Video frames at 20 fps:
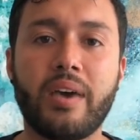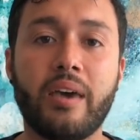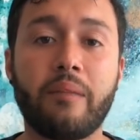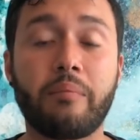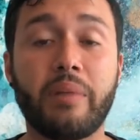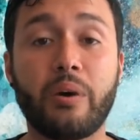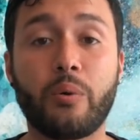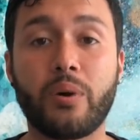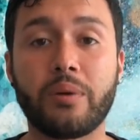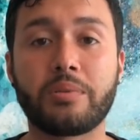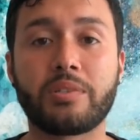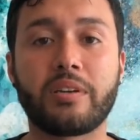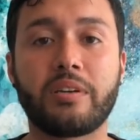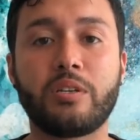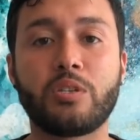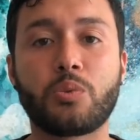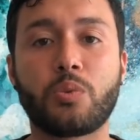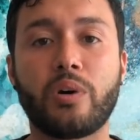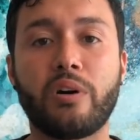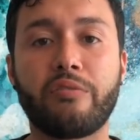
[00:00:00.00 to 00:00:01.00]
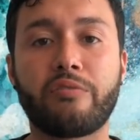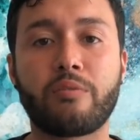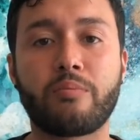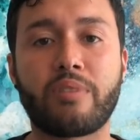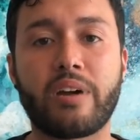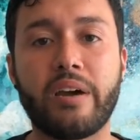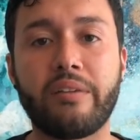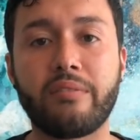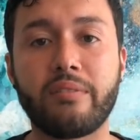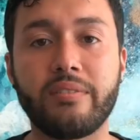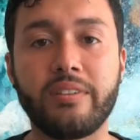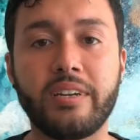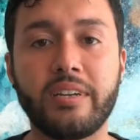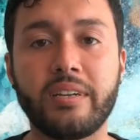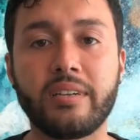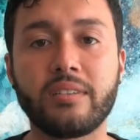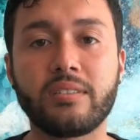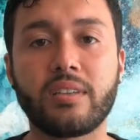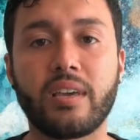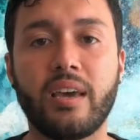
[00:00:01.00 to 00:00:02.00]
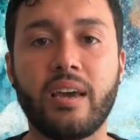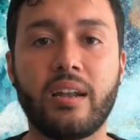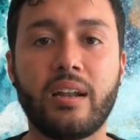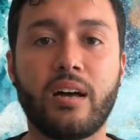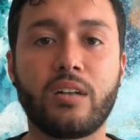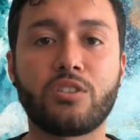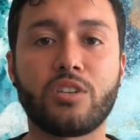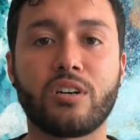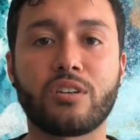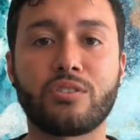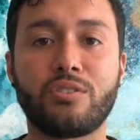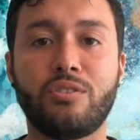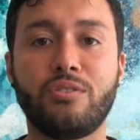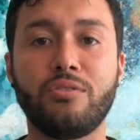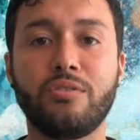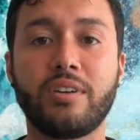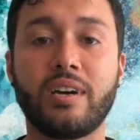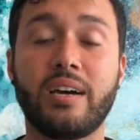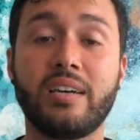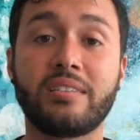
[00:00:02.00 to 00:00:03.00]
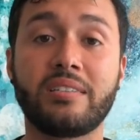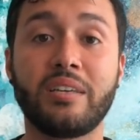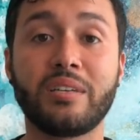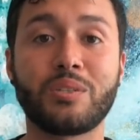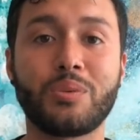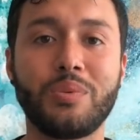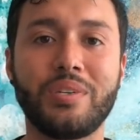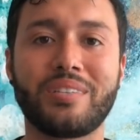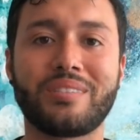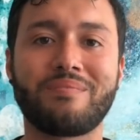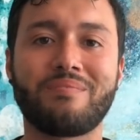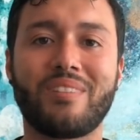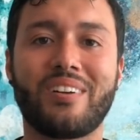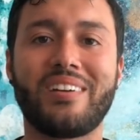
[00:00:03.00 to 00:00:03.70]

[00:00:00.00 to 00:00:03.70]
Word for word: and my website as well for private readings, and I'll talk to you guys next week.